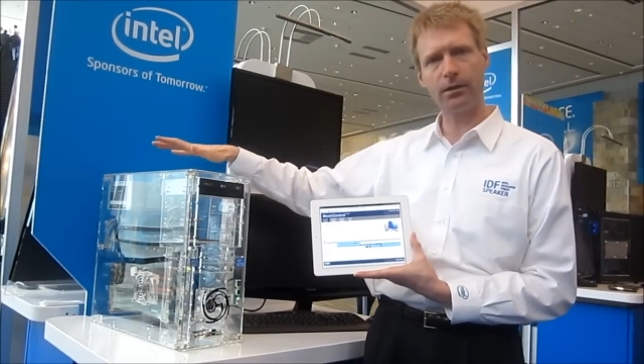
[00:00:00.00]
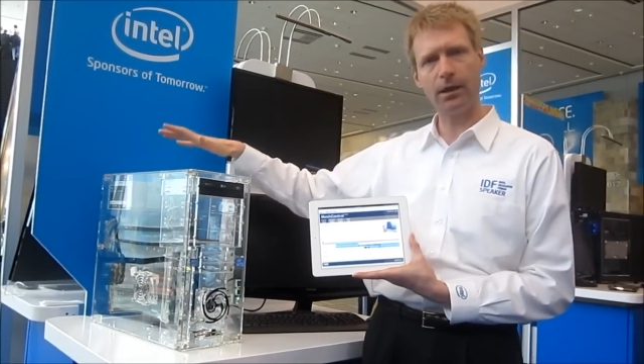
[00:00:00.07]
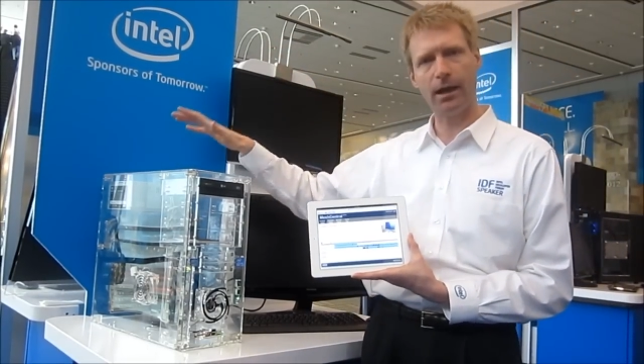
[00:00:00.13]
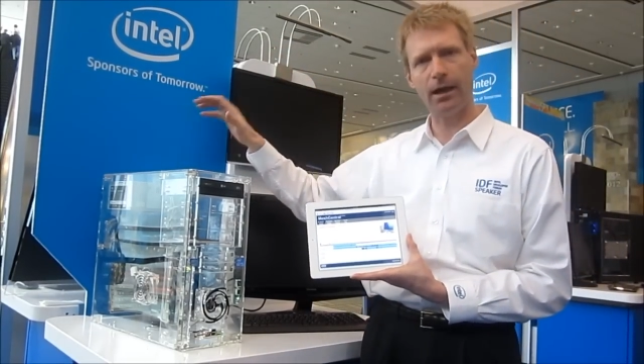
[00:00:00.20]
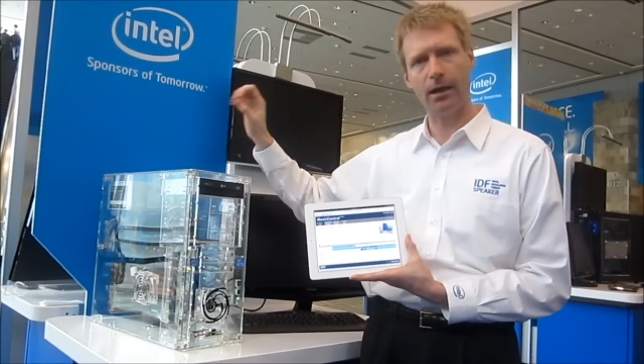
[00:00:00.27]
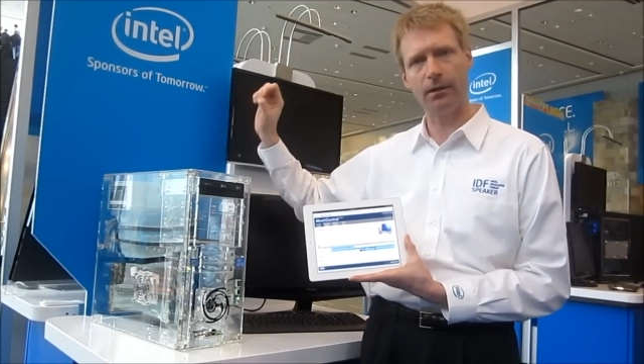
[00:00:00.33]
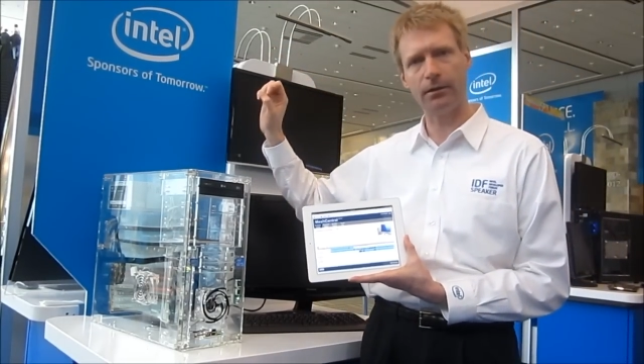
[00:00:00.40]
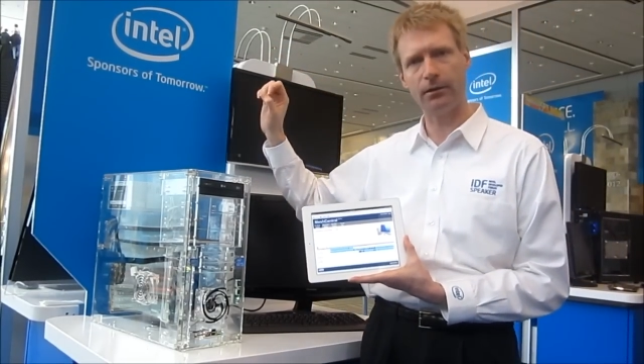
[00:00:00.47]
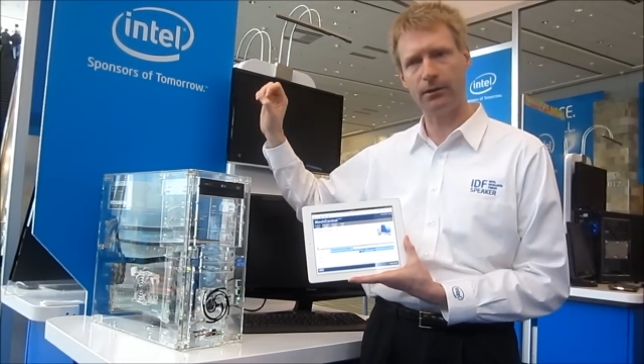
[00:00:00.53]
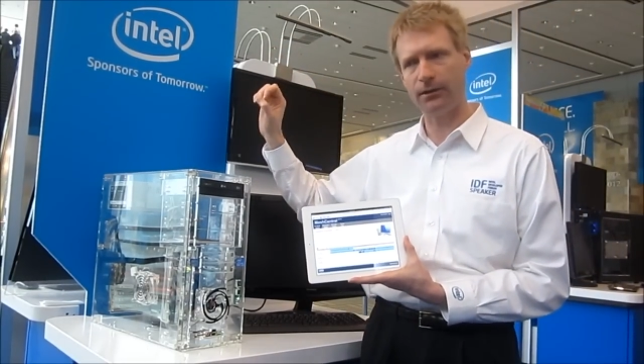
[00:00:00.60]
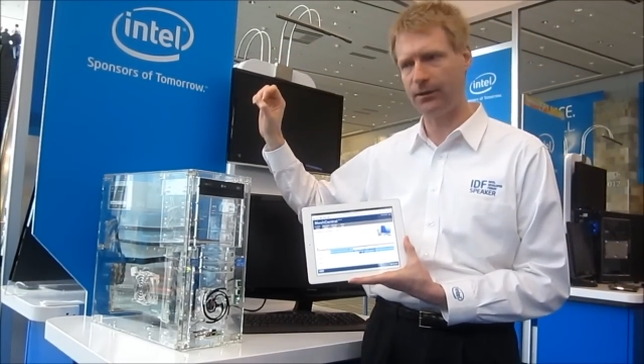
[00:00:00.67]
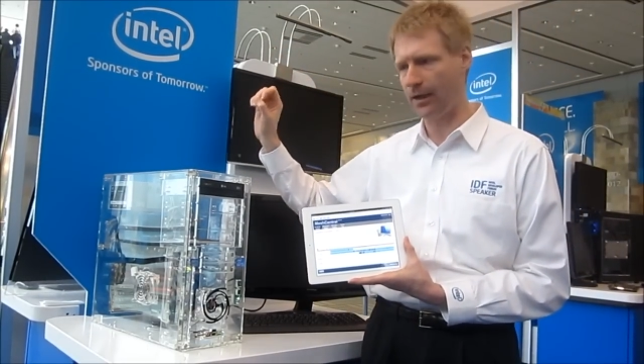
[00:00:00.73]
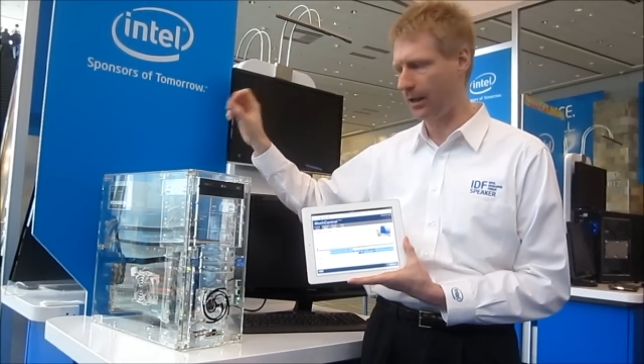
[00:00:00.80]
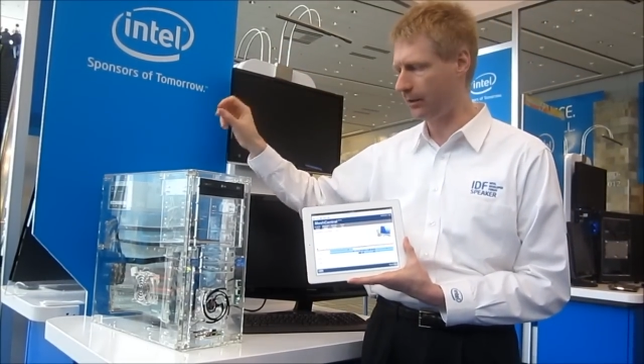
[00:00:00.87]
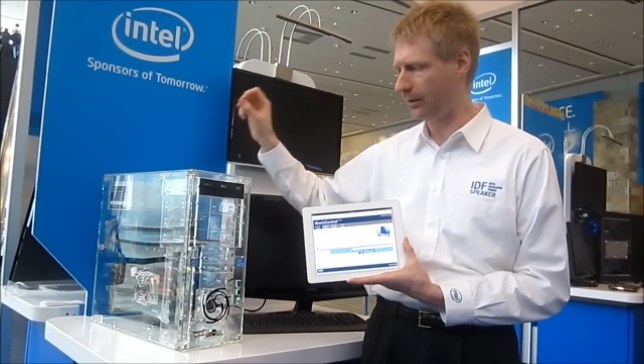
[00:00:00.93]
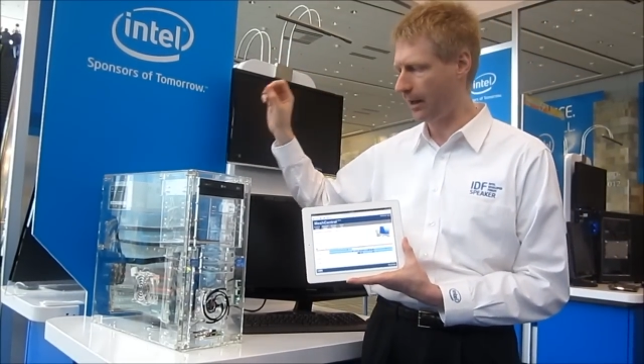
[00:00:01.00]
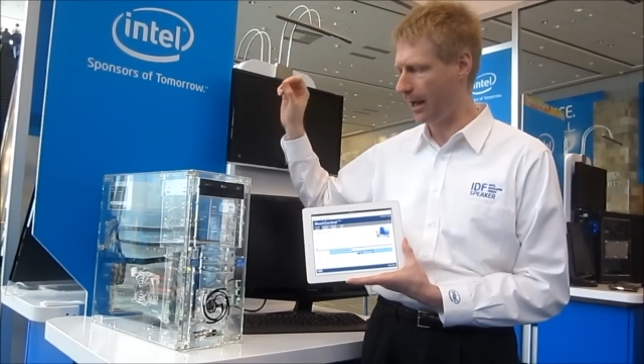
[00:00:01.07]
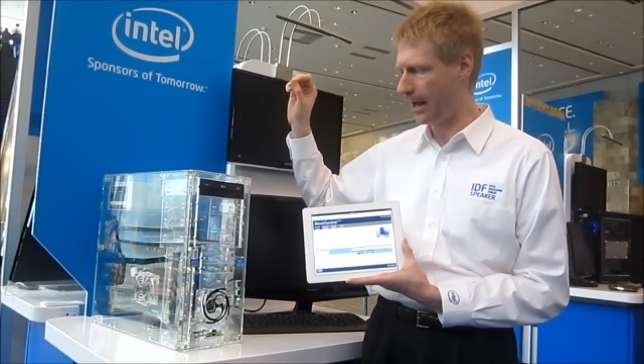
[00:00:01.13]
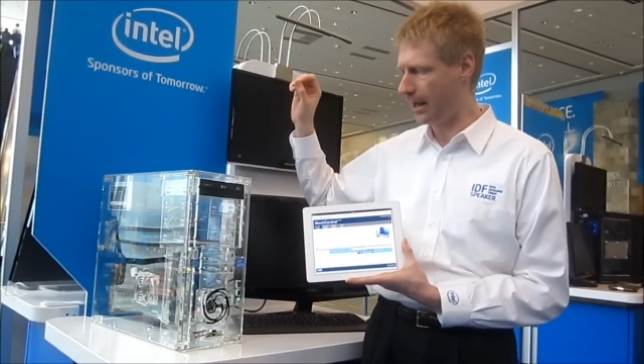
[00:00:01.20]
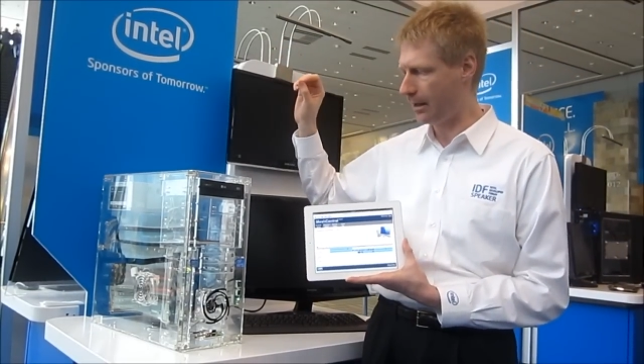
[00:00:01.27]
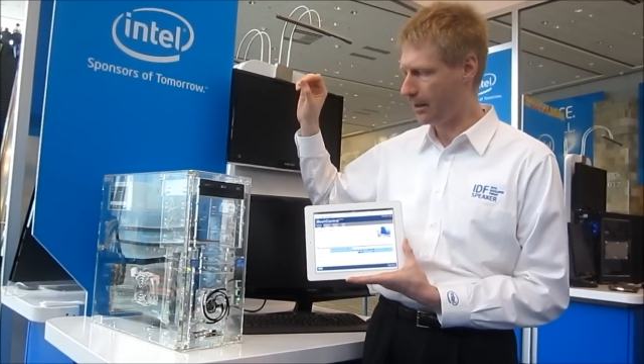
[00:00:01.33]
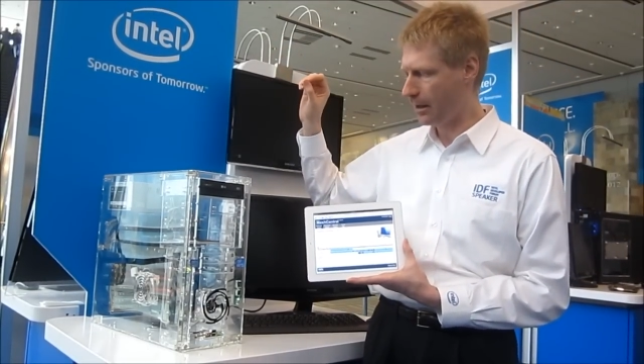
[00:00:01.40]
uh, sent
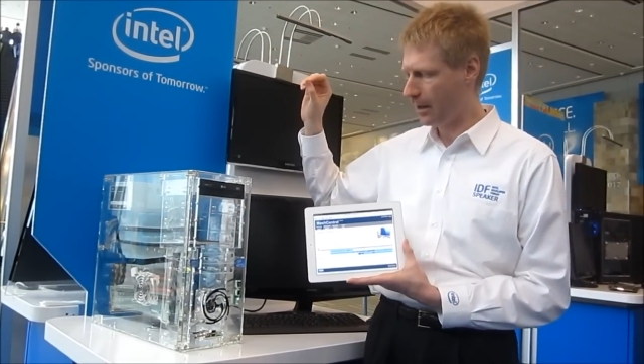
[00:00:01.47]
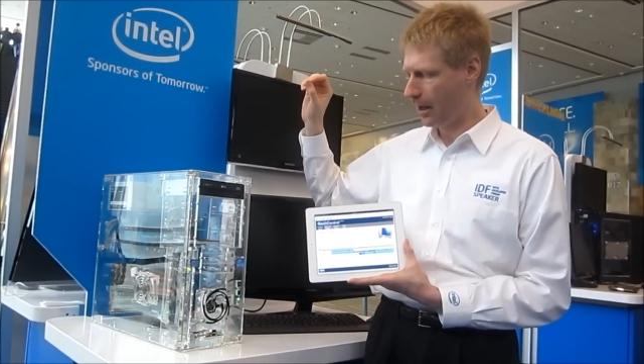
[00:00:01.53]
a